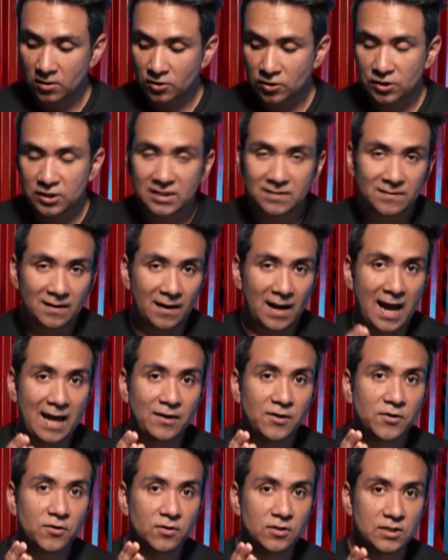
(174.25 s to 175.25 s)
She's
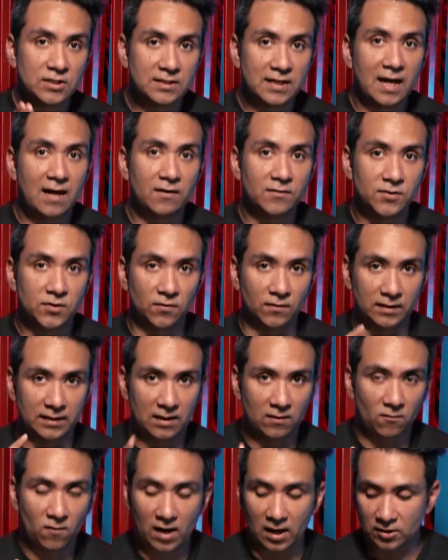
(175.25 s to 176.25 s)
adding her style to it.
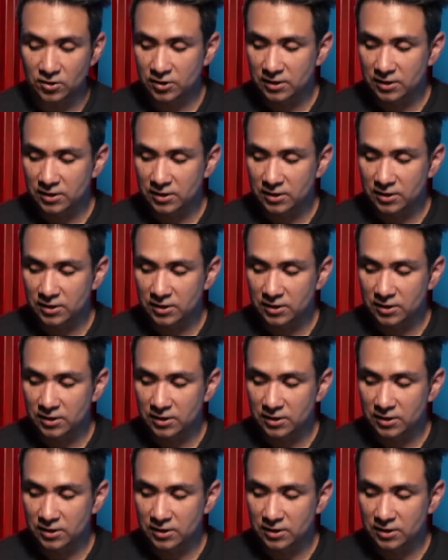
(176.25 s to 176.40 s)
Now watch,